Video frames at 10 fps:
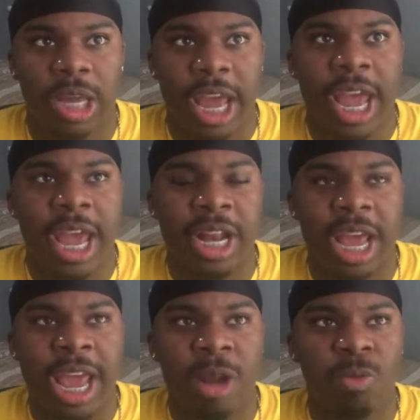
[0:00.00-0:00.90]

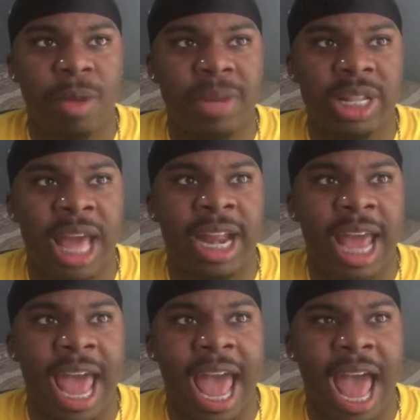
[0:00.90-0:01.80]
and women
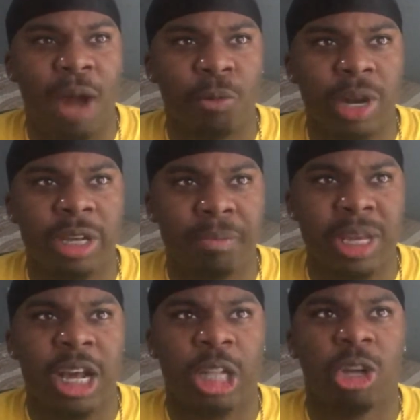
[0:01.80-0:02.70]
that want to
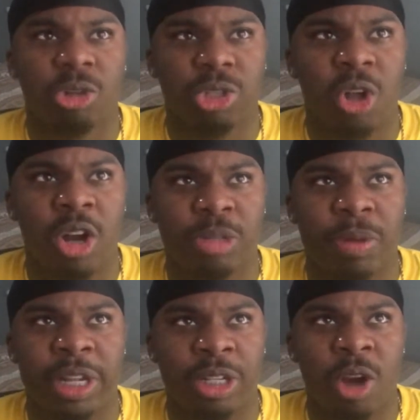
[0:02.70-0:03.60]
be adult stars
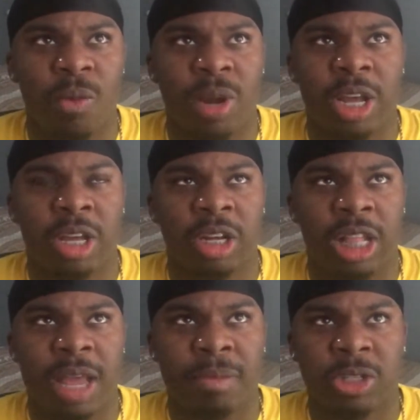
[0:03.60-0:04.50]
but don't want to
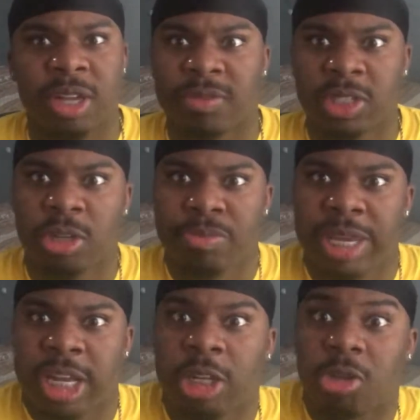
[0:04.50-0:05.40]
claim themselves to
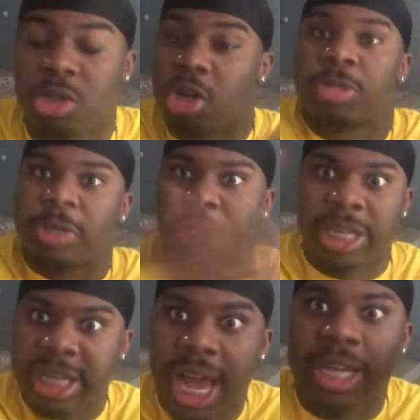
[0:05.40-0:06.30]
be adult stars, but you
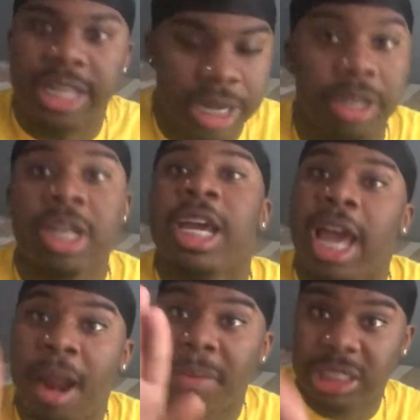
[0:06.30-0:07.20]
get the idea.
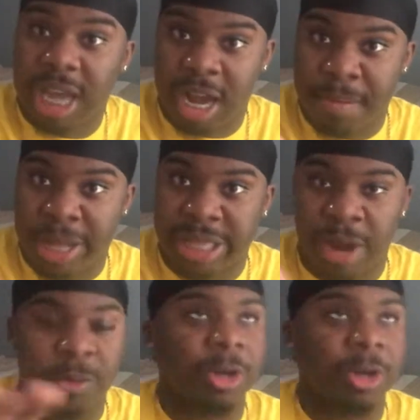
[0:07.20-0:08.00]
And I'm gonna talk about that real